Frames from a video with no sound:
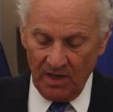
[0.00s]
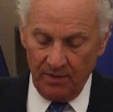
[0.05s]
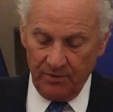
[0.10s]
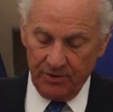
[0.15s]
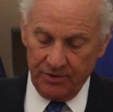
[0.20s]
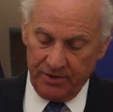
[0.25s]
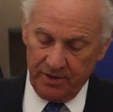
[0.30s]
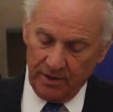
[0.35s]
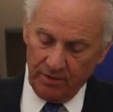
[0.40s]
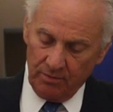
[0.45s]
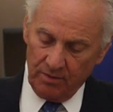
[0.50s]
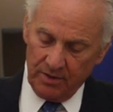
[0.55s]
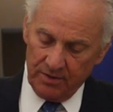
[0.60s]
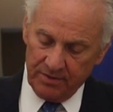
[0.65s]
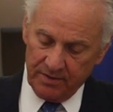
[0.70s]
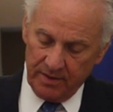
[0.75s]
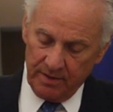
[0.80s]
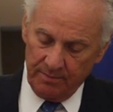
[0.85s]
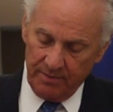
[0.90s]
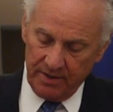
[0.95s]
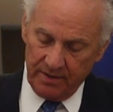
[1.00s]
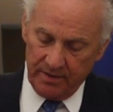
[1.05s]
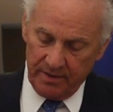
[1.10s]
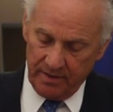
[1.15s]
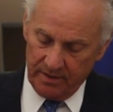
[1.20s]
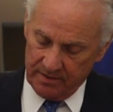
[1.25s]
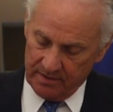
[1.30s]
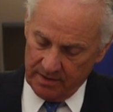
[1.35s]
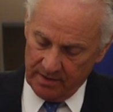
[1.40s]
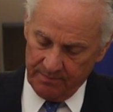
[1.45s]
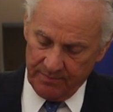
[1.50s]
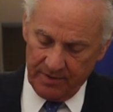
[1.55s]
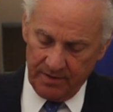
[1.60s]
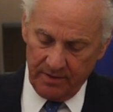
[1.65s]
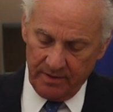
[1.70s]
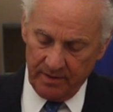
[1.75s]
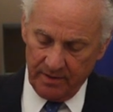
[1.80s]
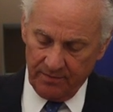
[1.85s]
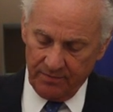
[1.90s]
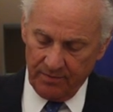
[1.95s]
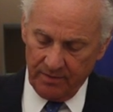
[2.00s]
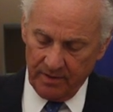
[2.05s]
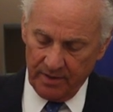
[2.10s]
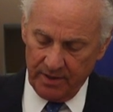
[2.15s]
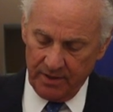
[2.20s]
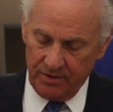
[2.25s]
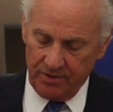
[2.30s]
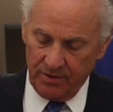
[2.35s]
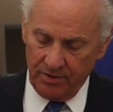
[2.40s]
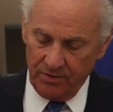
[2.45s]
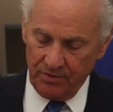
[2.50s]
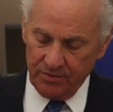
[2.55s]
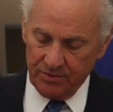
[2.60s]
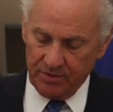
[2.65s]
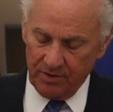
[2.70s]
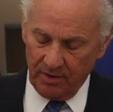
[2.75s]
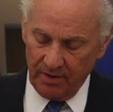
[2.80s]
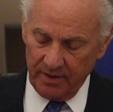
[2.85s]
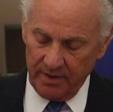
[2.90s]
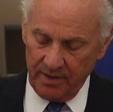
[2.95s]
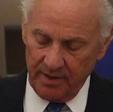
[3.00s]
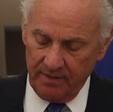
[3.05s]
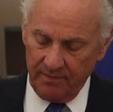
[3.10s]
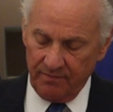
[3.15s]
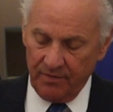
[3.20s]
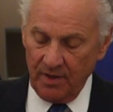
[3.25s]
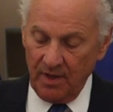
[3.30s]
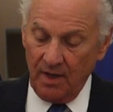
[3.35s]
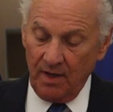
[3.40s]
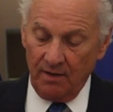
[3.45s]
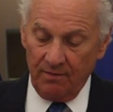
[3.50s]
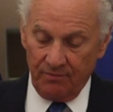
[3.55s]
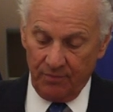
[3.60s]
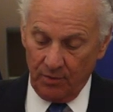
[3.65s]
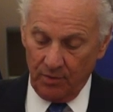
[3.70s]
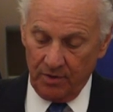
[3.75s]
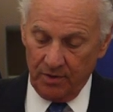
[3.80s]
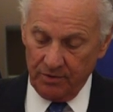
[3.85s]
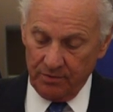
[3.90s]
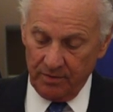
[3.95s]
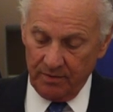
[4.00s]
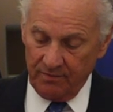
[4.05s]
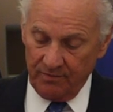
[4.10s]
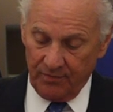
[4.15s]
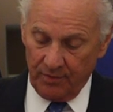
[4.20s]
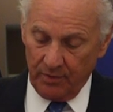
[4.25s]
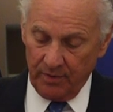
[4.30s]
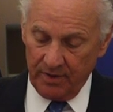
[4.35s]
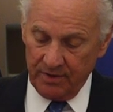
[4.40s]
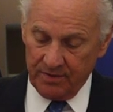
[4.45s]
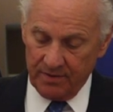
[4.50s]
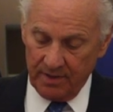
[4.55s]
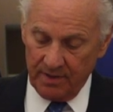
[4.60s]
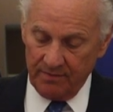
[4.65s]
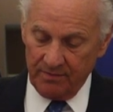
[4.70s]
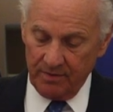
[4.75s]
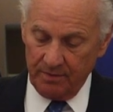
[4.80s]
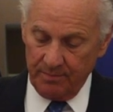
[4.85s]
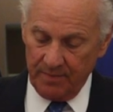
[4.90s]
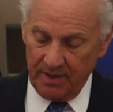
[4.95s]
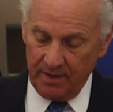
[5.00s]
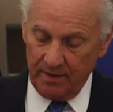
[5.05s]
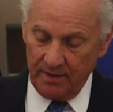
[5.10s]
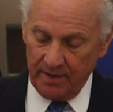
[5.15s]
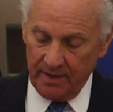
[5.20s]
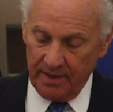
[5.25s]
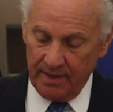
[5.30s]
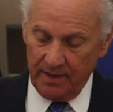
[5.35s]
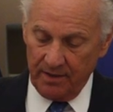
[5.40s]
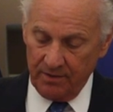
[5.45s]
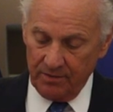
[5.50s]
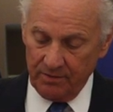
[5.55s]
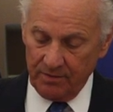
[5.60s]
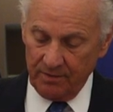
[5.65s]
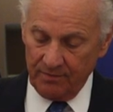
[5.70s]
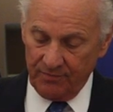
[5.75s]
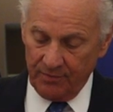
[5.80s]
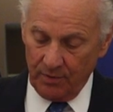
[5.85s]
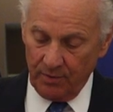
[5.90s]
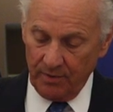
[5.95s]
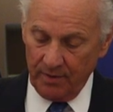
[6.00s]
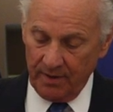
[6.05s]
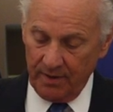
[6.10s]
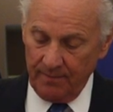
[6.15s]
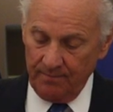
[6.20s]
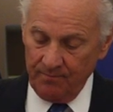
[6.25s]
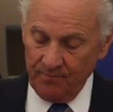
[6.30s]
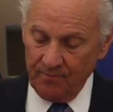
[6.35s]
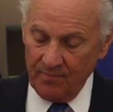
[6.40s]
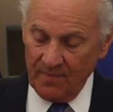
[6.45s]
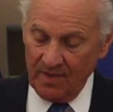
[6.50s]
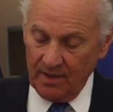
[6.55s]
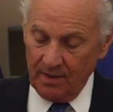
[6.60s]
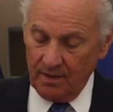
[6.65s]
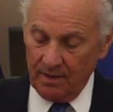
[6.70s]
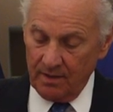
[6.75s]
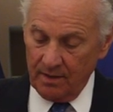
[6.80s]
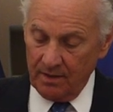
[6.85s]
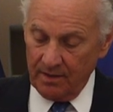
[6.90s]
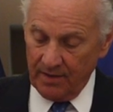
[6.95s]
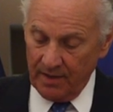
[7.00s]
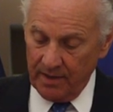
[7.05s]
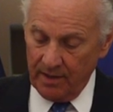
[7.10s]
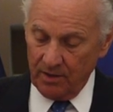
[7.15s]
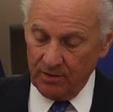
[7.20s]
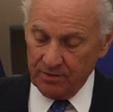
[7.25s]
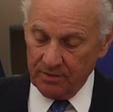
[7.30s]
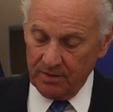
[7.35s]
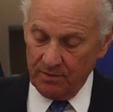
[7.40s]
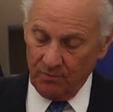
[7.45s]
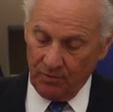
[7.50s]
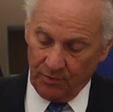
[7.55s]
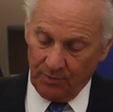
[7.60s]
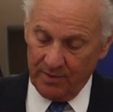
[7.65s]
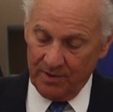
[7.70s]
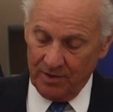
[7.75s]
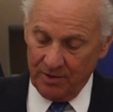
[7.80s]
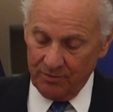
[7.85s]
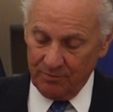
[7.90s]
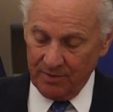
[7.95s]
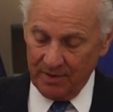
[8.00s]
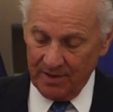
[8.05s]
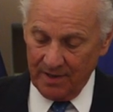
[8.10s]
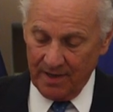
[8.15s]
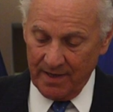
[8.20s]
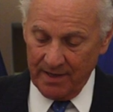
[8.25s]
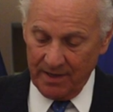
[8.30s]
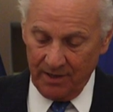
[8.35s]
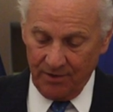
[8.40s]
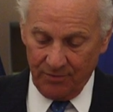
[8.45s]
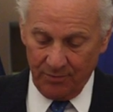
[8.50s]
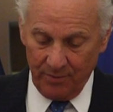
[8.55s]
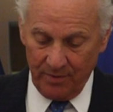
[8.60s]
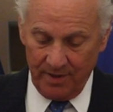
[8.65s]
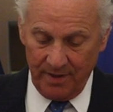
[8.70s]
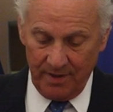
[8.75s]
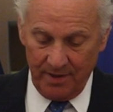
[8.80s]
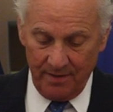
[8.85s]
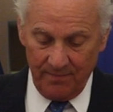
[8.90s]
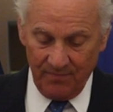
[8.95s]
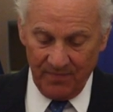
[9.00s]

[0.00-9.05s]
the General Assembly did something different. They chose to leave $447,840,393